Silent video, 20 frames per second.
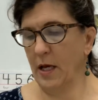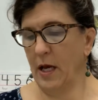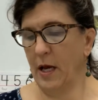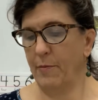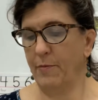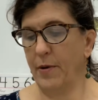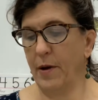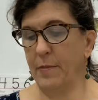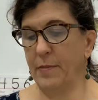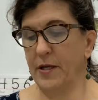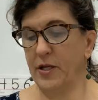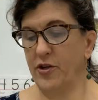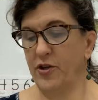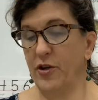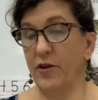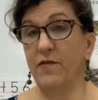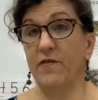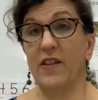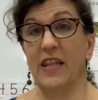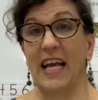I probably
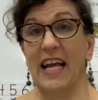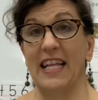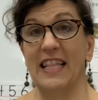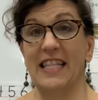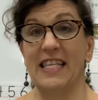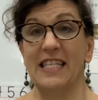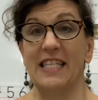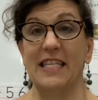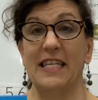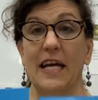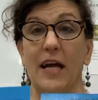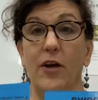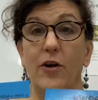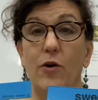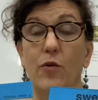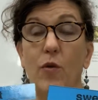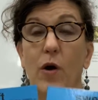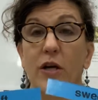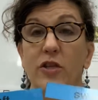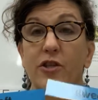should have laid this down
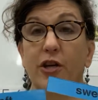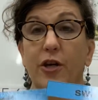to watch.